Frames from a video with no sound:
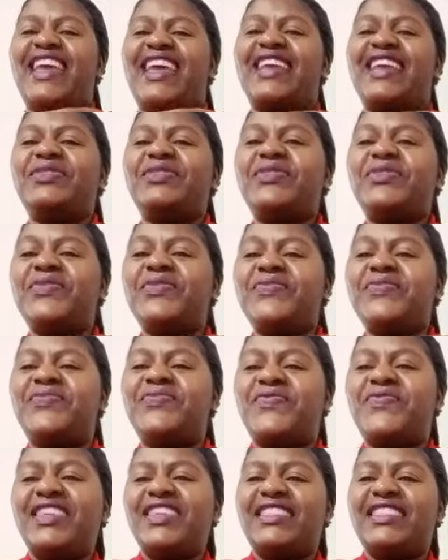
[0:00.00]
I should
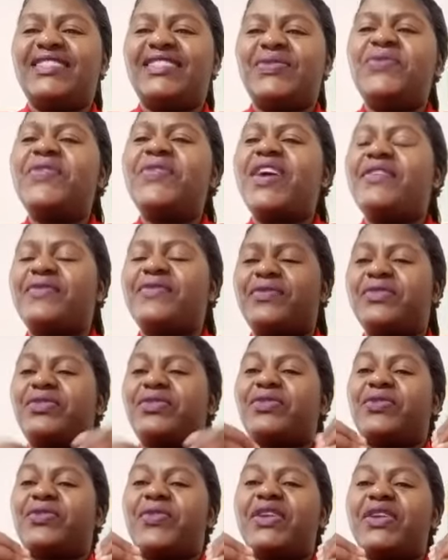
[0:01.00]
convince whoever
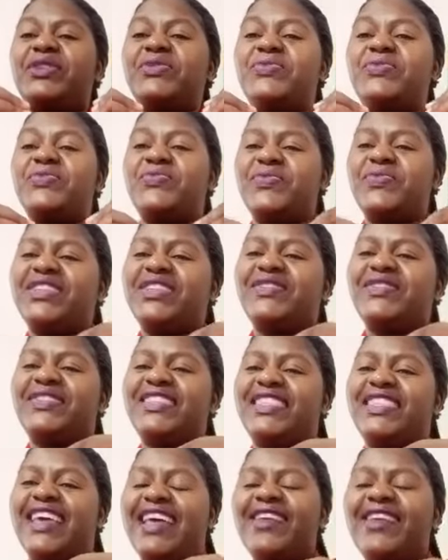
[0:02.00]
was going to read to say
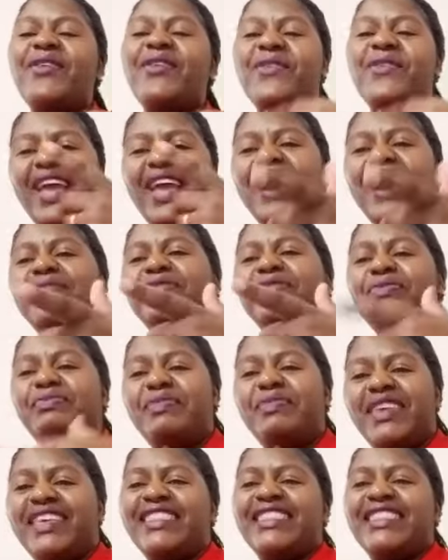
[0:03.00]
that, oh, we have to
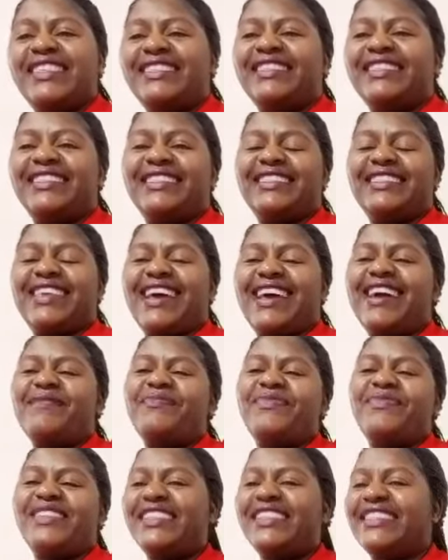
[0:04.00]
pick
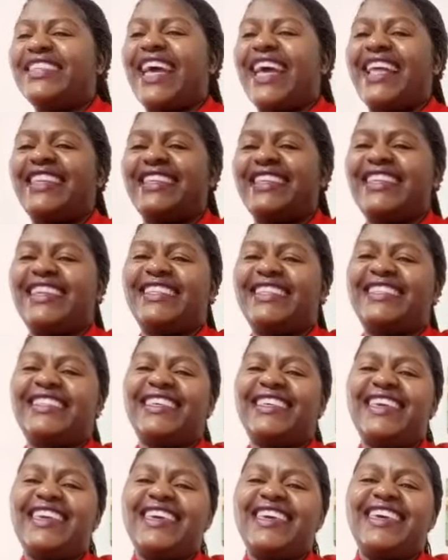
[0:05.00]
this candidate.
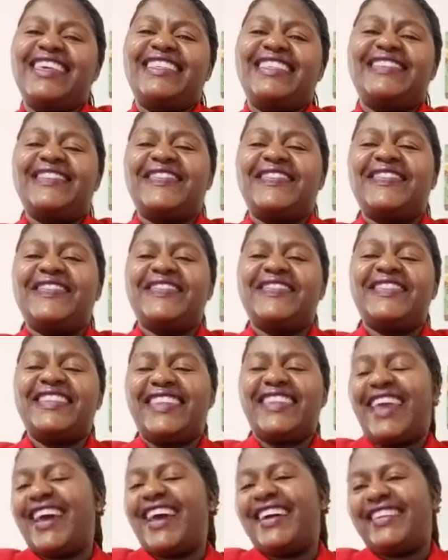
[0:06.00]
So yeah.